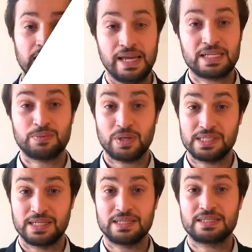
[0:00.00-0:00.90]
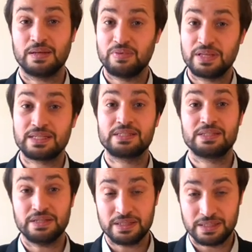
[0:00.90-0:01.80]
expressing something
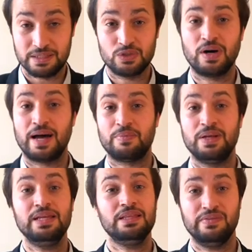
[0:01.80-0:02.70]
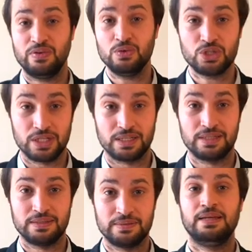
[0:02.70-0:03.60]
certain to happen in the future.
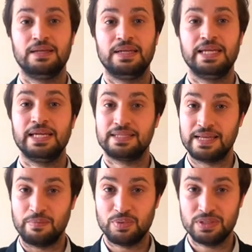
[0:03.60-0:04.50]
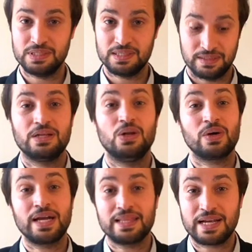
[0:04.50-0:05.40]
Examples:
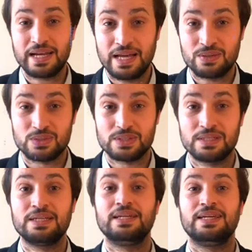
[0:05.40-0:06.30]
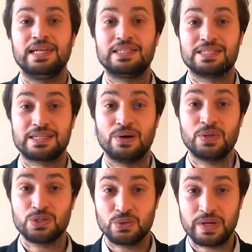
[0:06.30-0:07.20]
look at the clouds. It is going
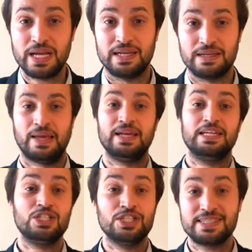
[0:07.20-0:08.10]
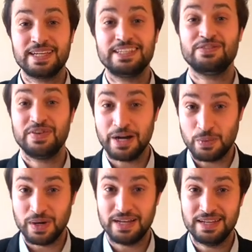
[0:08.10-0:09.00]
to rain. She studied very
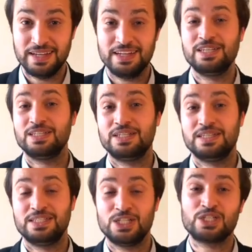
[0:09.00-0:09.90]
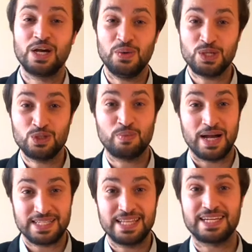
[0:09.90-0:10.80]
well. She's going to
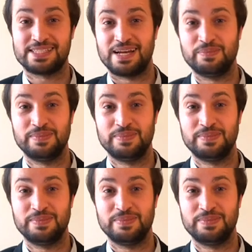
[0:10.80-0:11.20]
pass the exam.